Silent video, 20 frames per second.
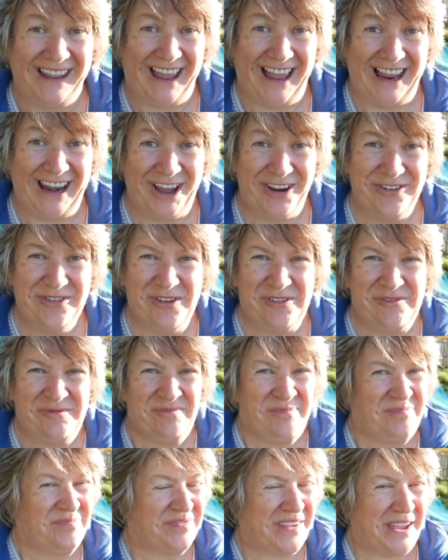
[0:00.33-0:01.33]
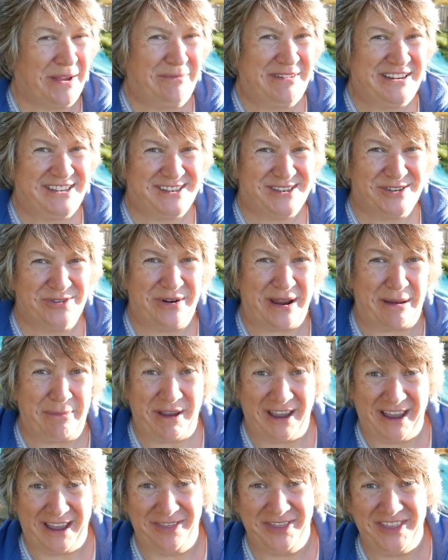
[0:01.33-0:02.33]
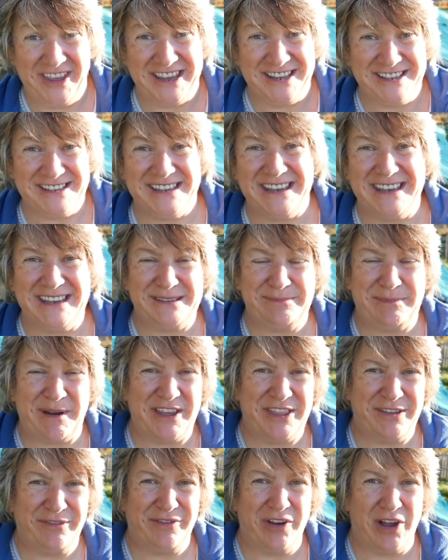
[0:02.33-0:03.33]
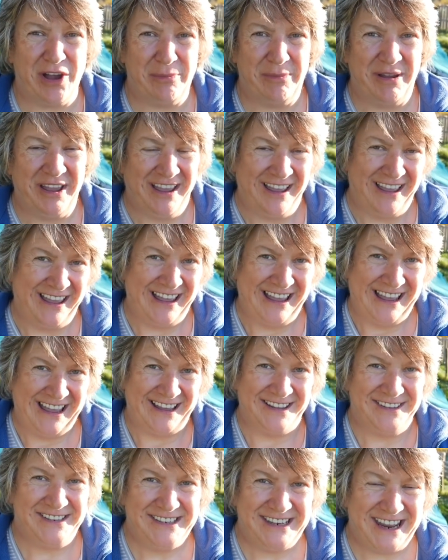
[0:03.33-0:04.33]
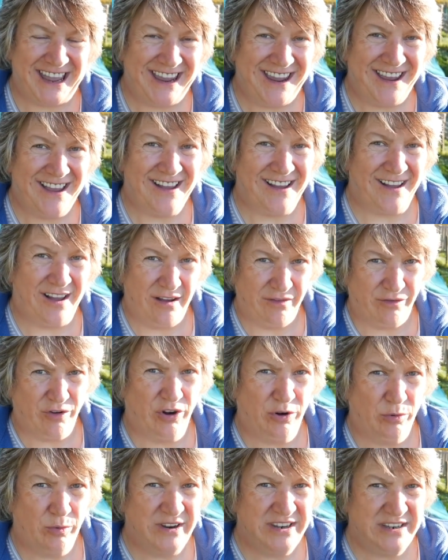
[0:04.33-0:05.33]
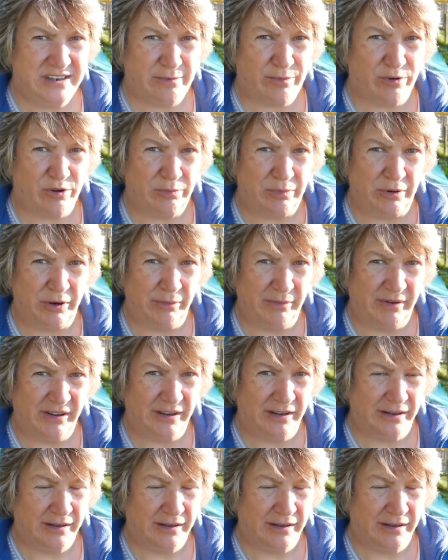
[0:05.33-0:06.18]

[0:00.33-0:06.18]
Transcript: Hello, I'm Liz Zorab and this is Byther Farm, and today I've got a wind problem.